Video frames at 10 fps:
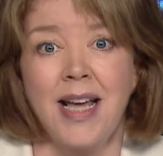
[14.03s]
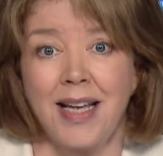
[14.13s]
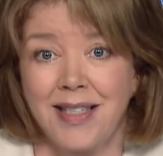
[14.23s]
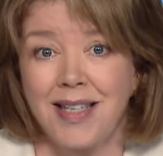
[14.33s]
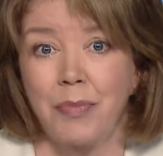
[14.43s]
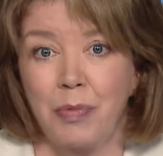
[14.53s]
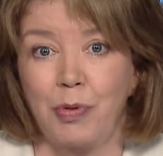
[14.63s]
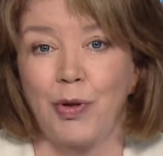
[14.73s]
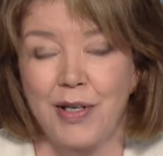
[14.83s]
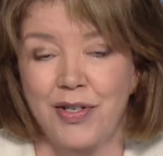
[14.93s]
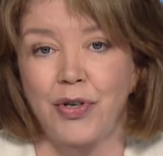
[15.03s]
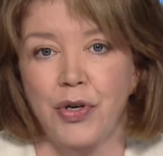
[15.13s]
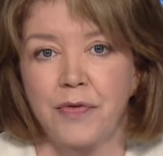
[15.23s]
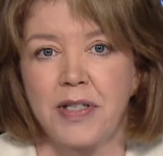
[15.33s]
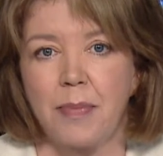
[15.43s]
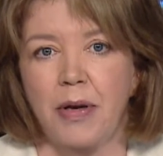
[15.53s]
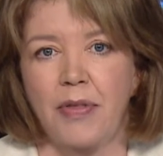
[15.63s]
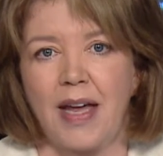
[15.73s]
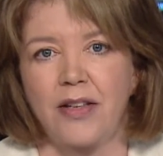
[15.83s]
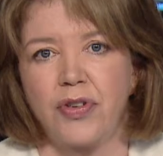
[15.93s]
And some employees are nervous about
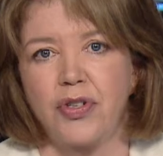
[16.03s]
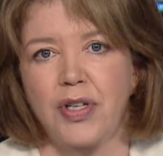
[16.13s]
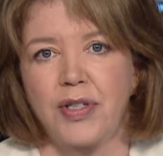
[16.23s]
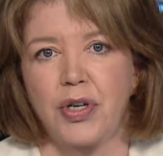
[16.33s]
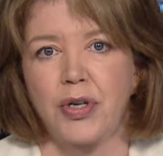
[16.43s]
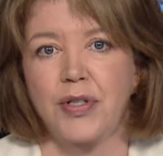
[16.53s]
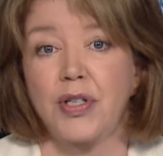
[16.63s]
that, as you just heard.